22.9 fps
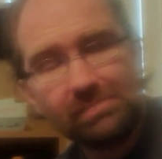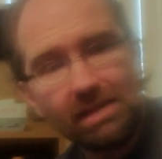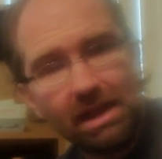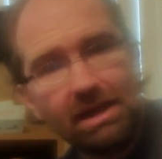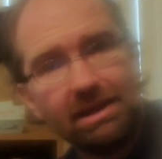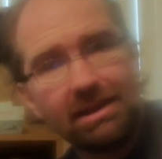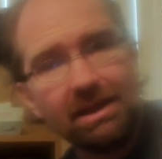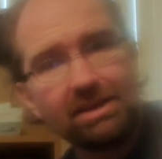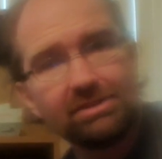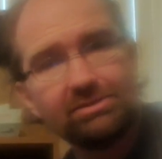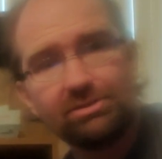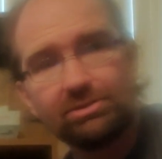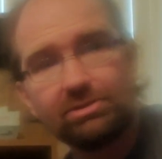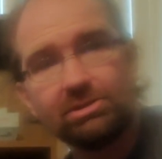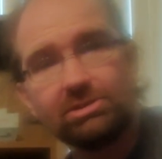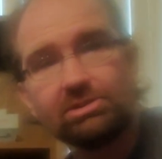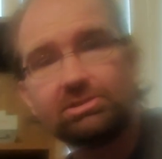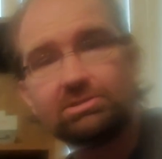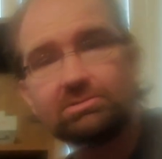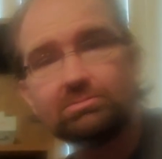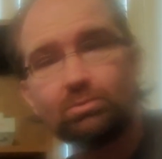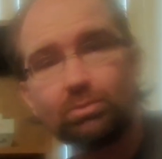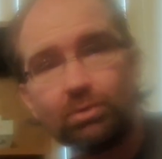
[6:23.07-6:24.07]
It has
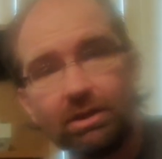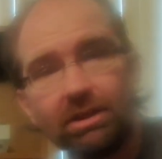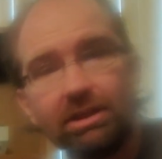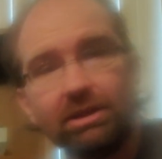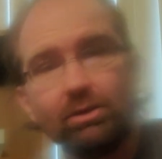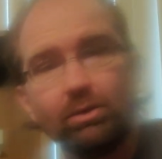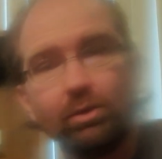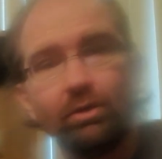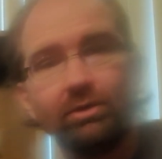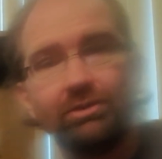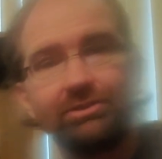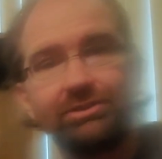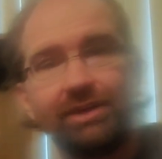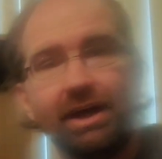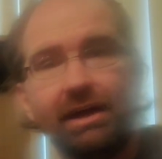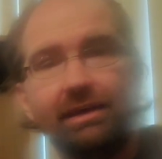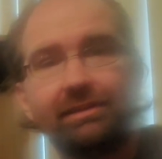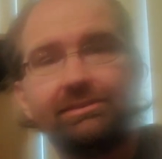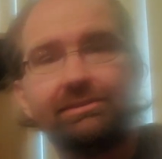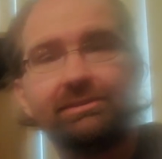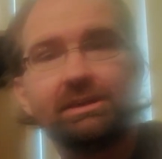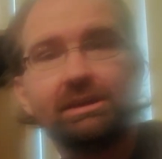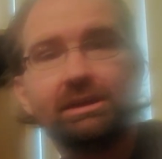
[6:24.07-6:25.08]
some really cool
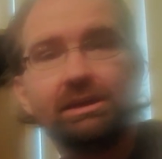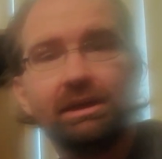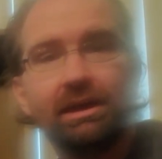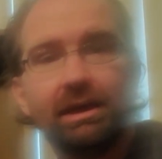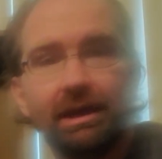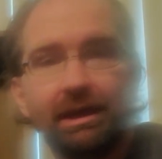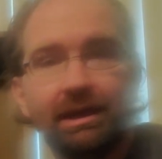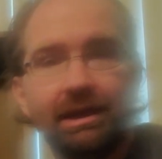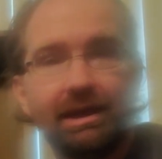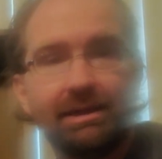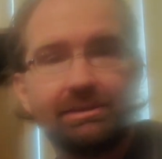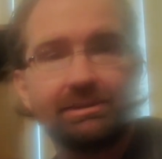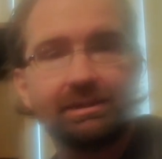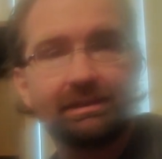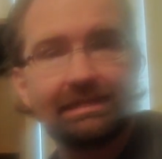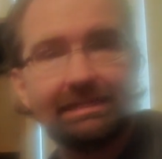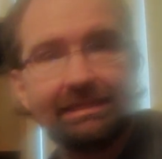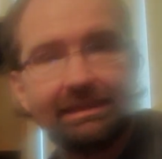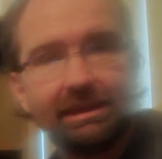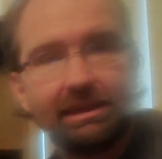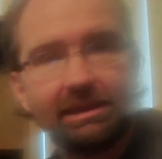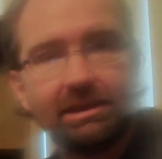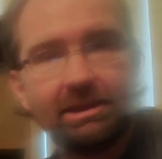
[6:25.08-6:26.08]
sets. It has a
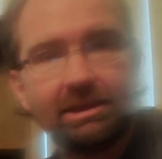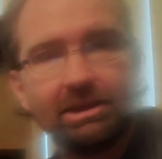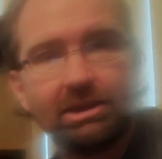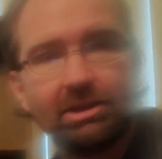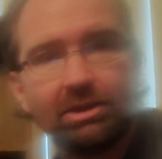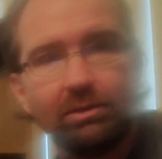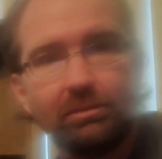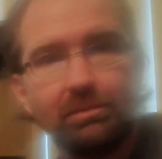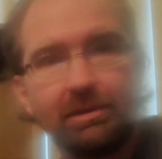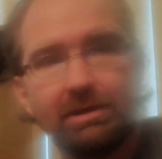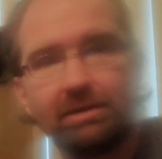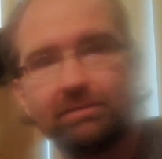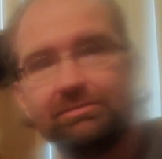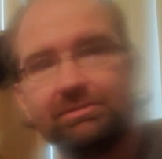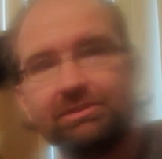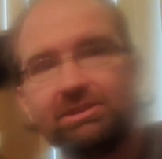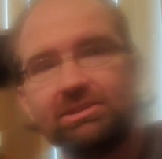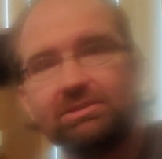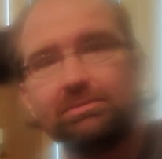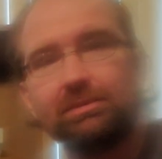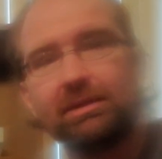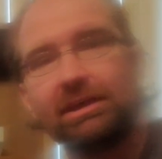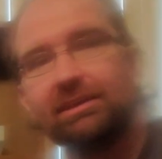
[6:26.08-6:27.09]
little bit of
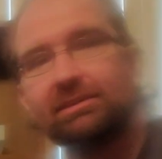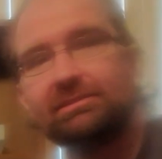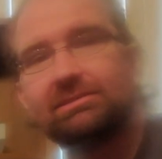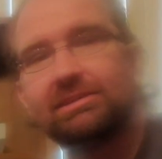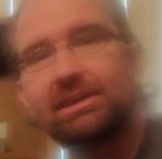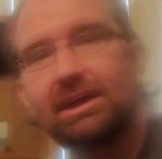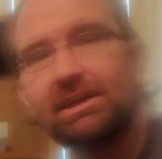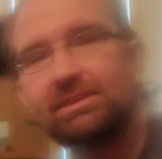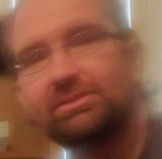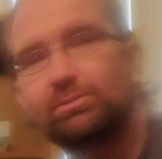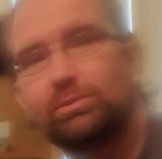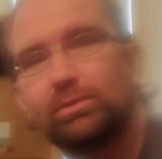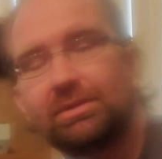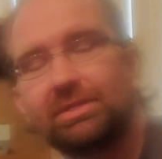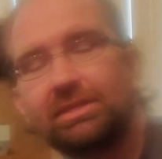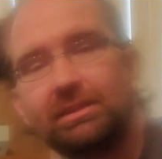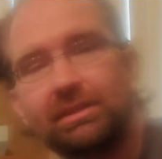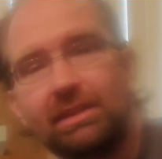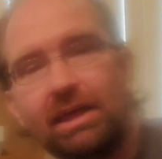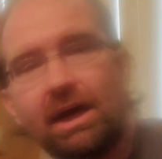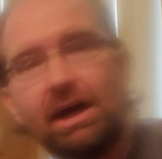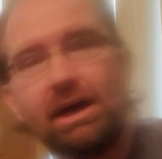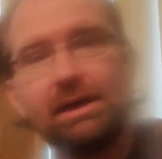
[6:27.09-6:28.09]
display sets with a
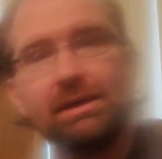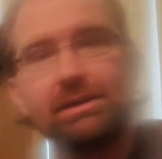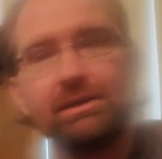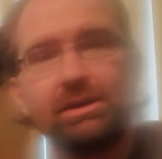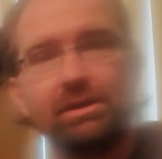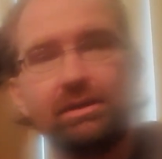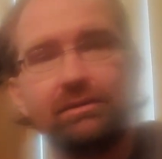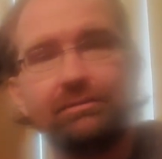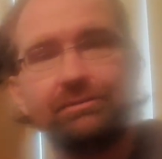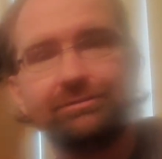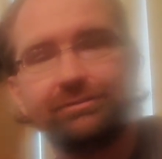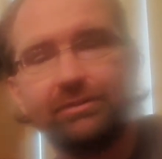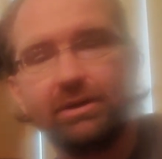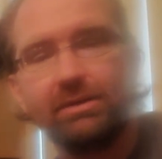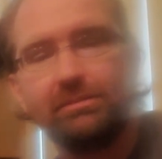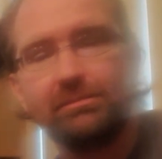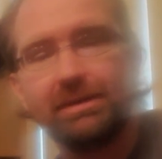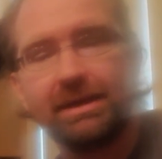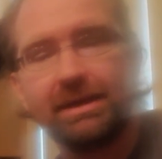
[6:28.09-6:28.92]
lot of fun